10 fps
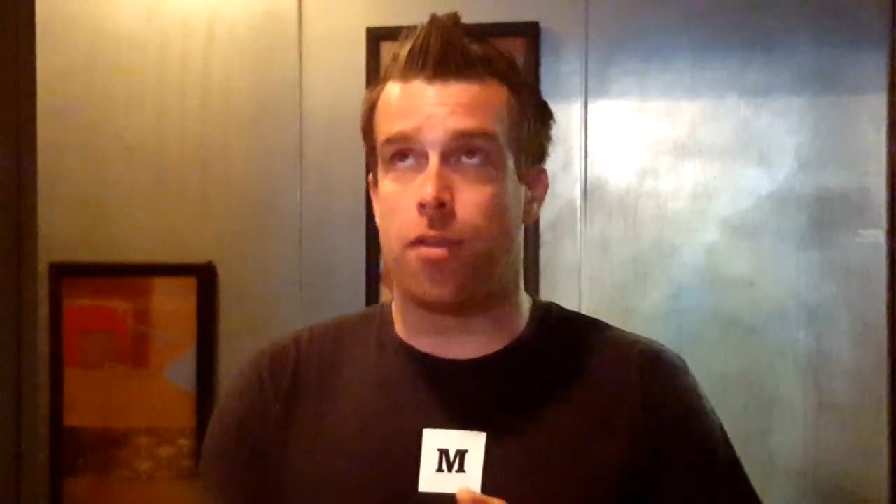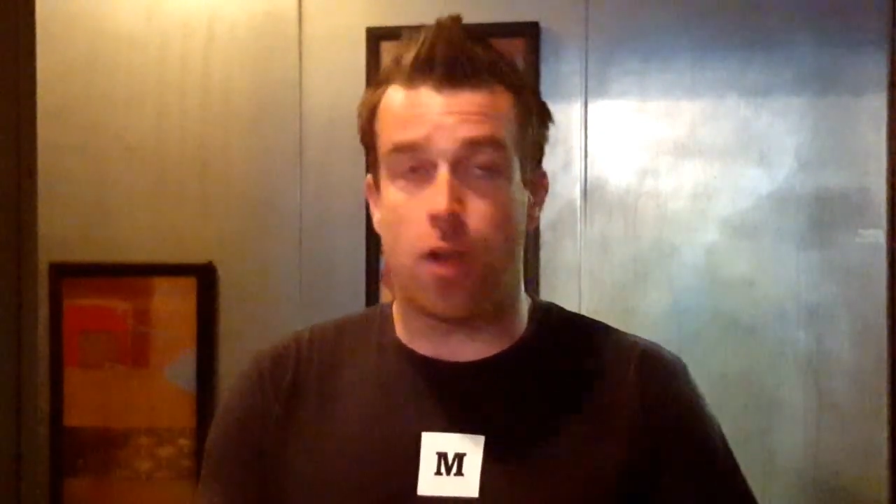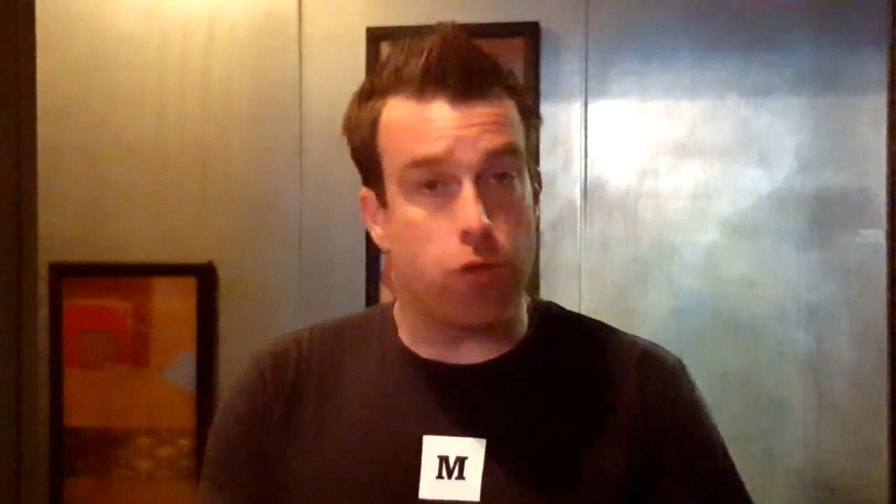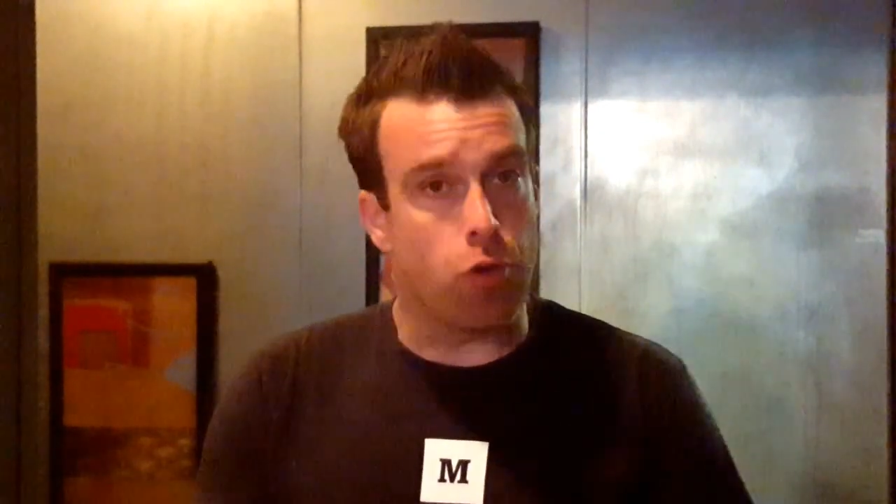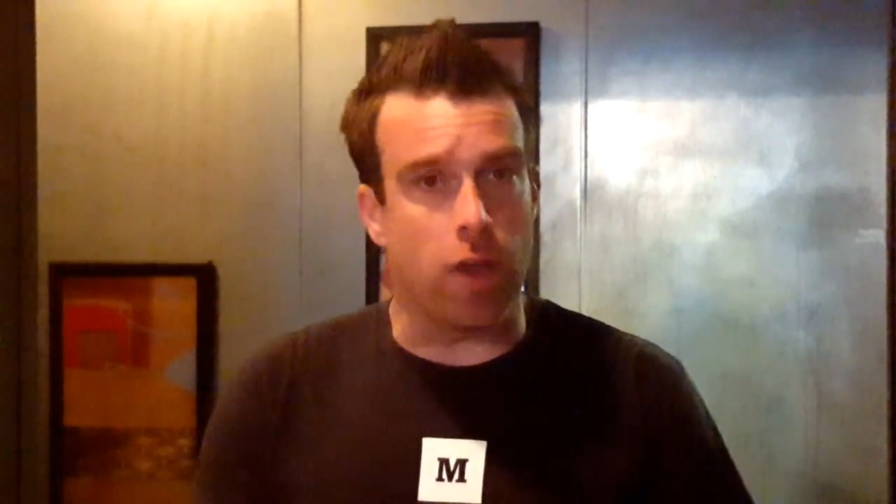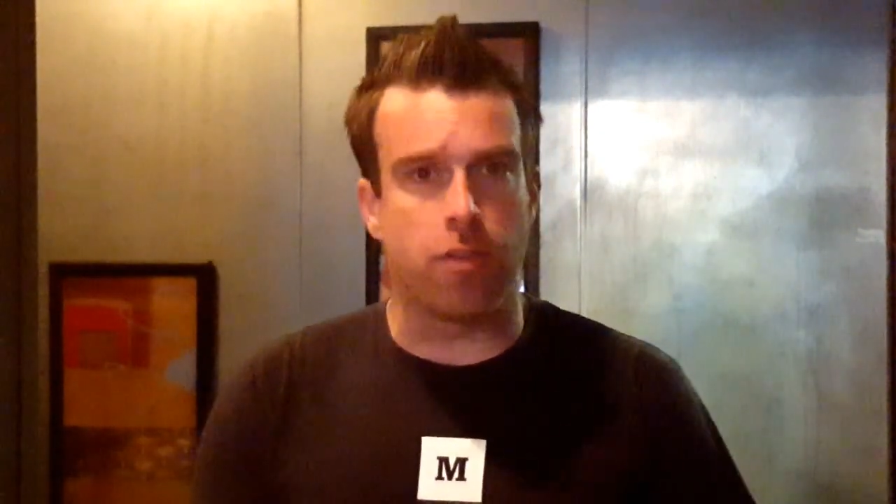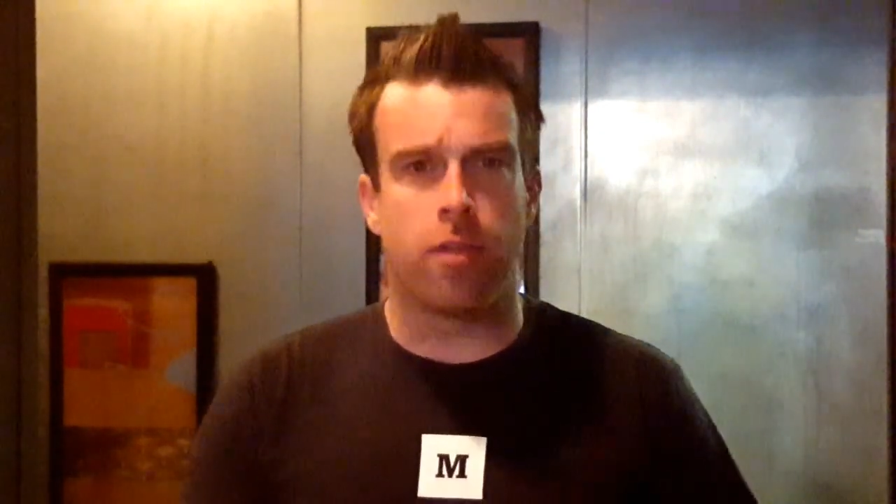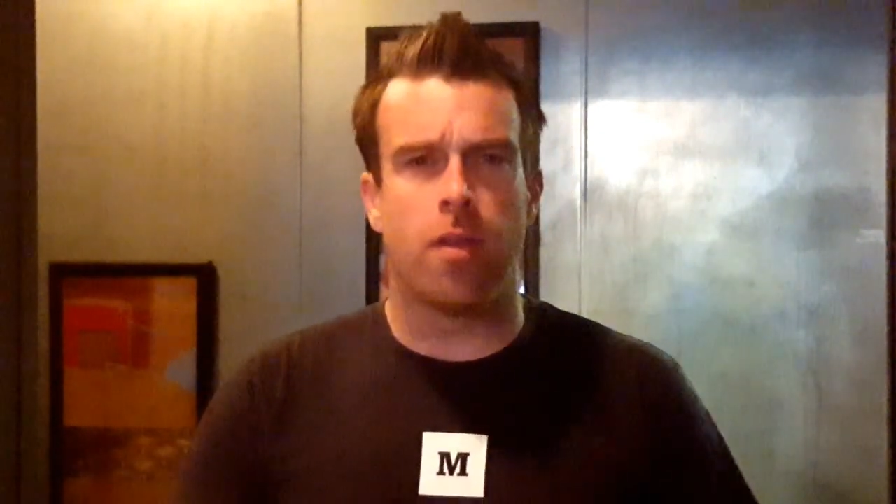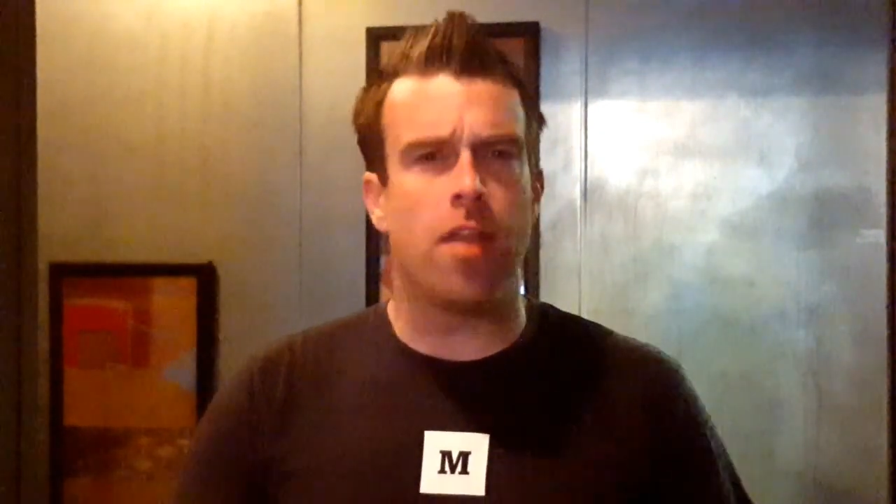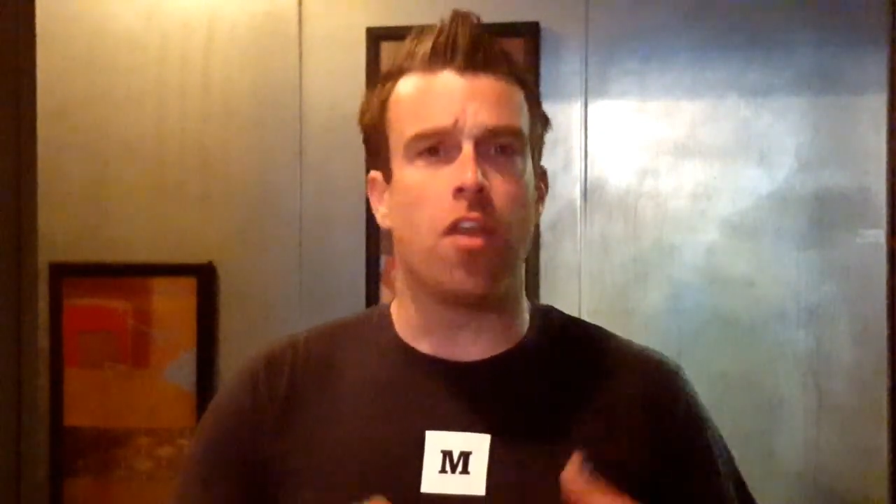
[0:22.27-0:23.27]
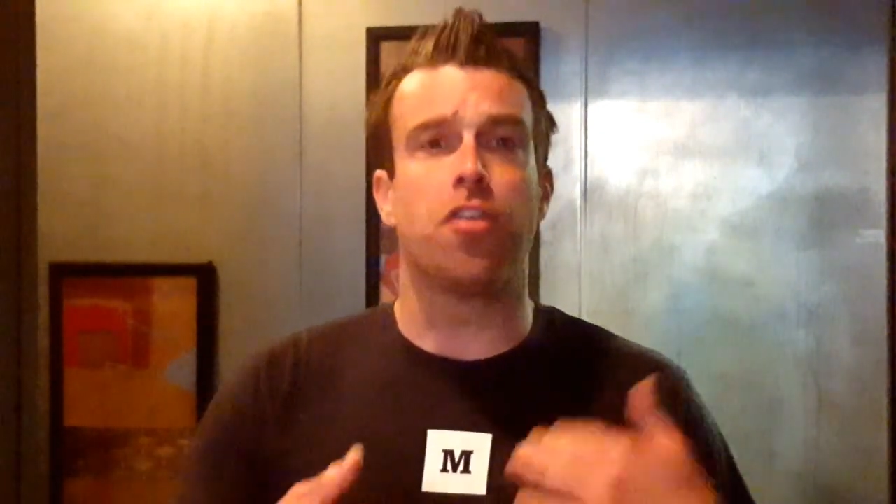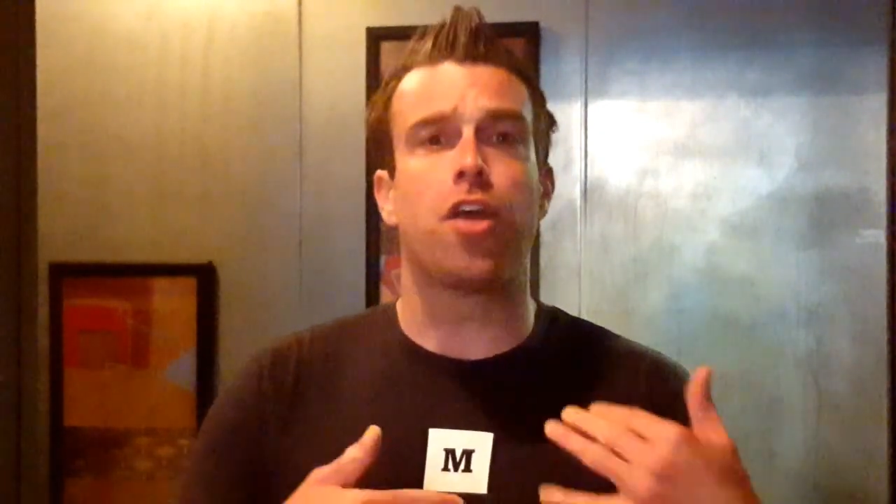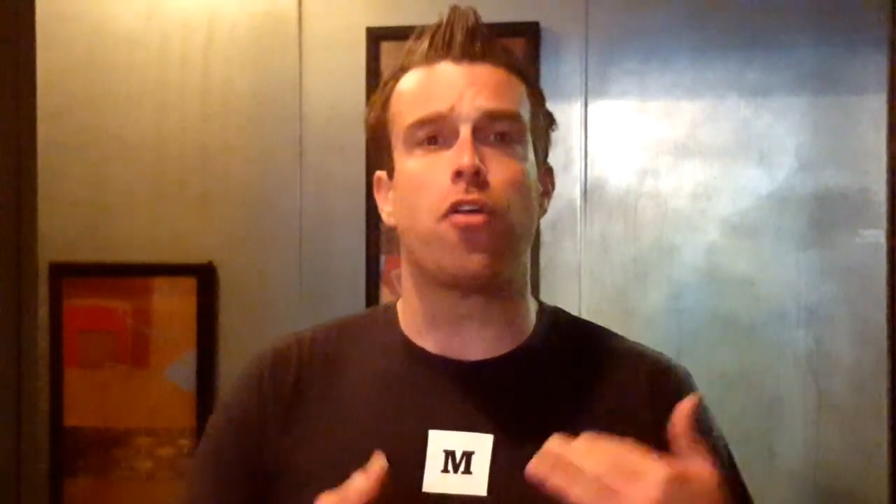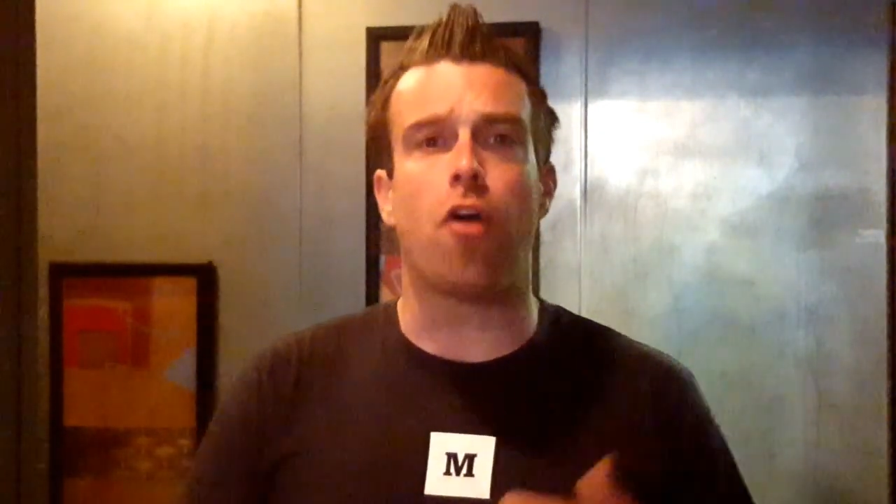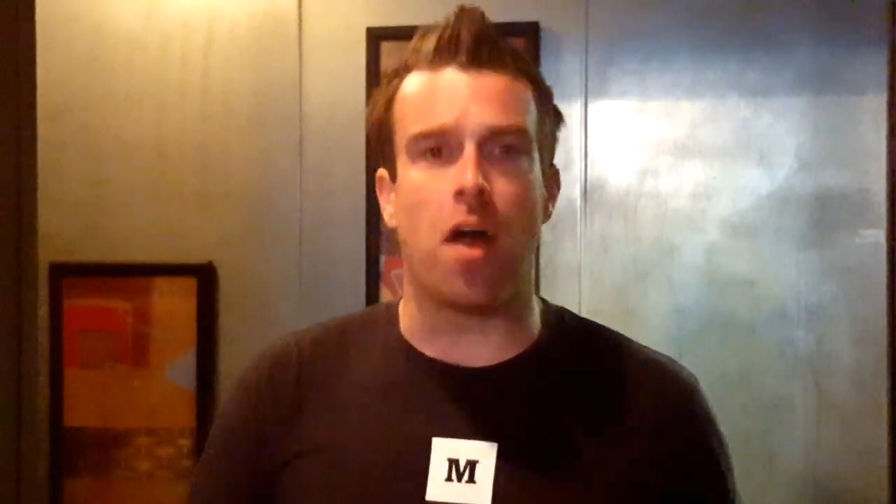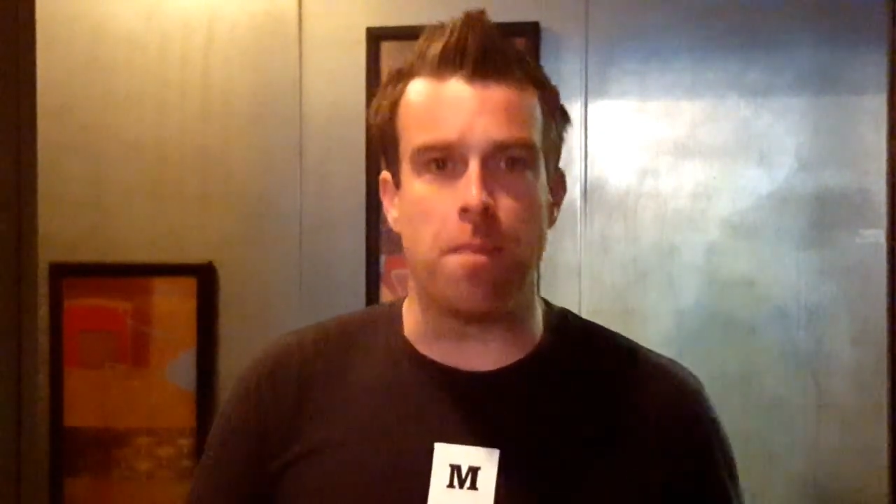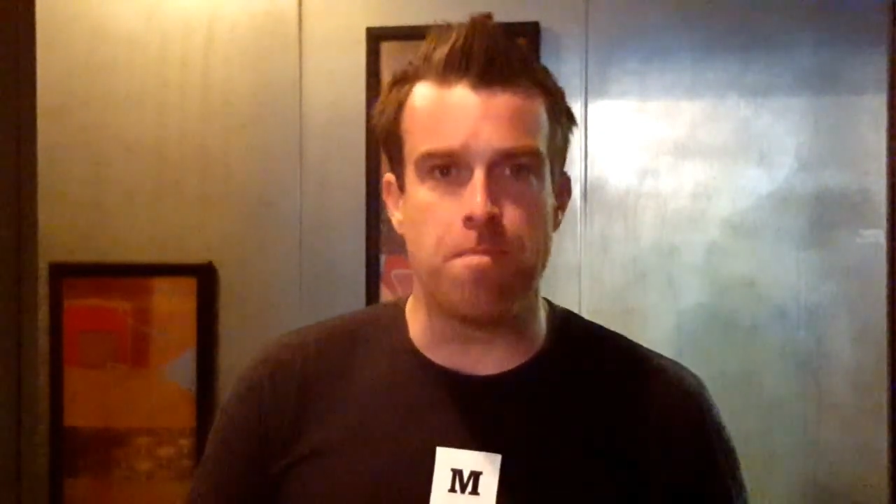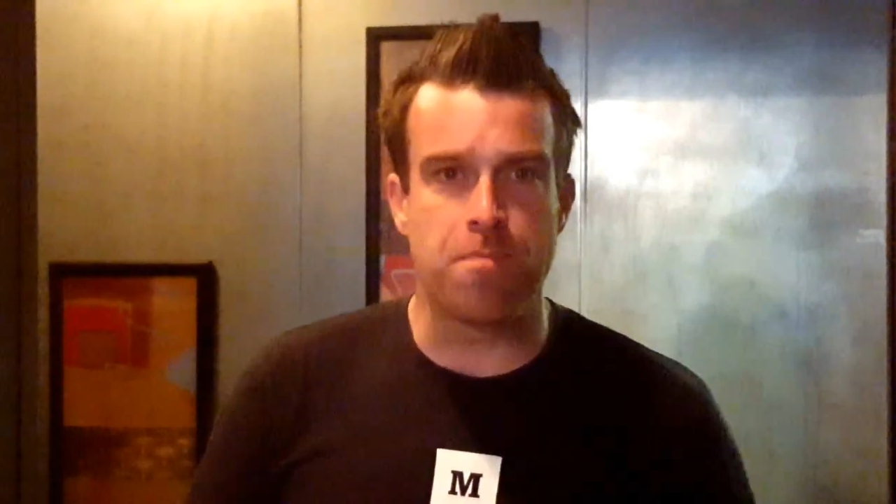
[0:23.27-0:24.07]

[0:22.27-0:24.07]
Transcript: SunTrust, and the list goes on.